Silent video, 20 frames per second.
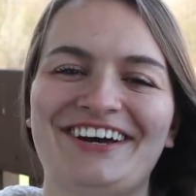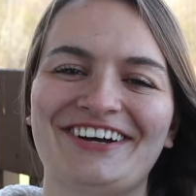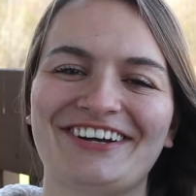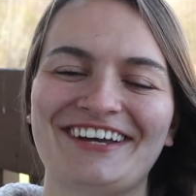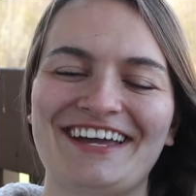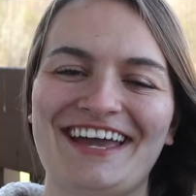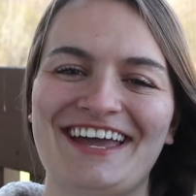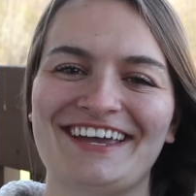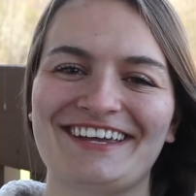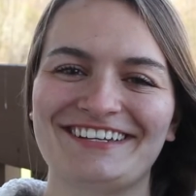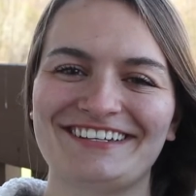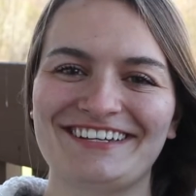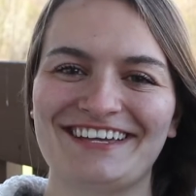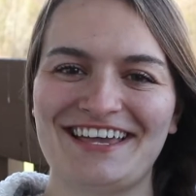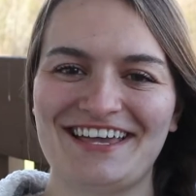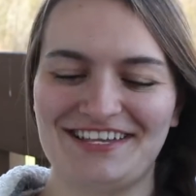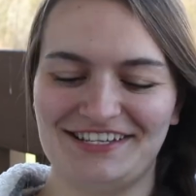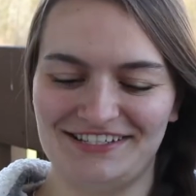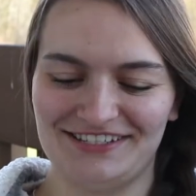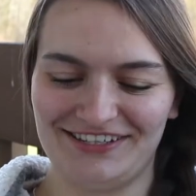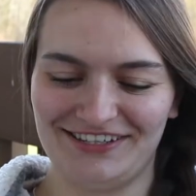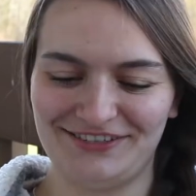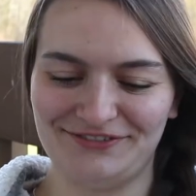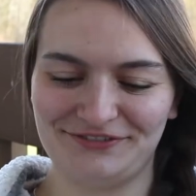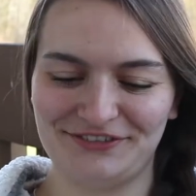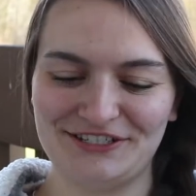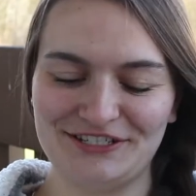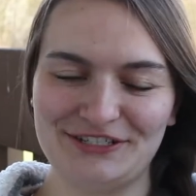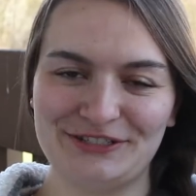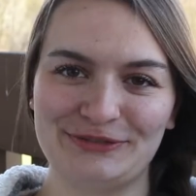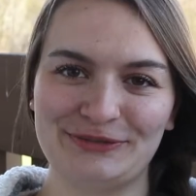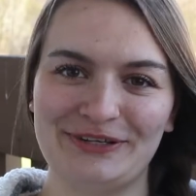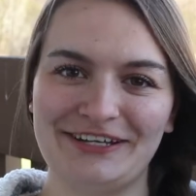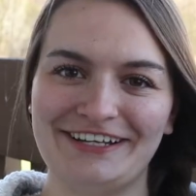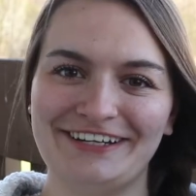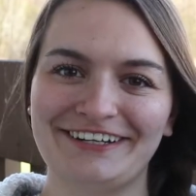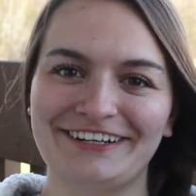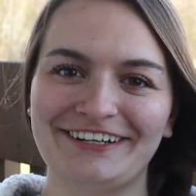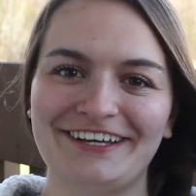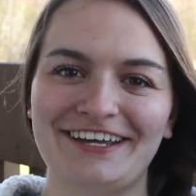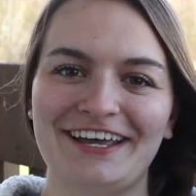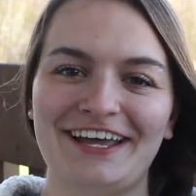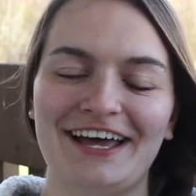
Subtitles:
Okay, so the first one.